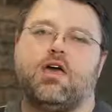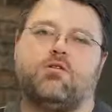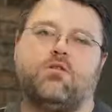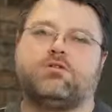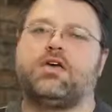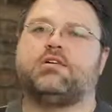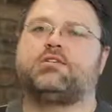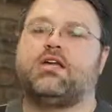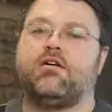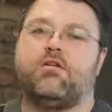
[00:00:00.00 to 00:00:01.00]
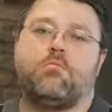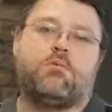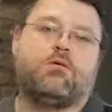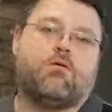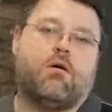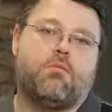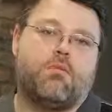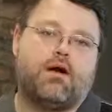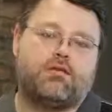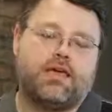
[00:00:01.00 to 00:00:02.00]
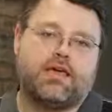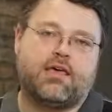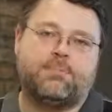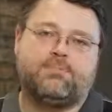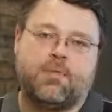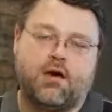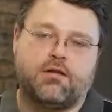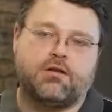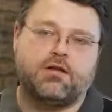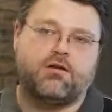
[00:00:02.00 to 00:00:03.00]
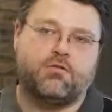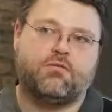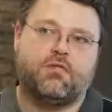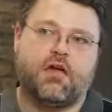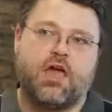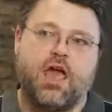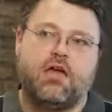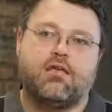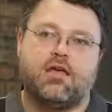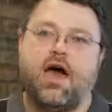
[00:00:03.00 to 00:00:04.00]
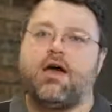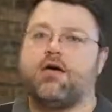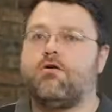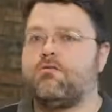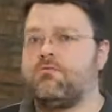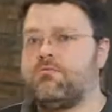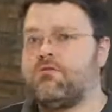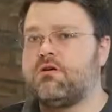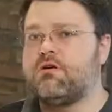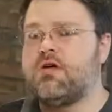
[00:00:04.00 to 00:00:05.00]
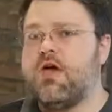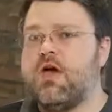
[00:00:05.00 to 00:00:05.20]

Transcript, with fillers: In a worst case scenario, maybe you are bottlenecking on in terms of like the I O throughput.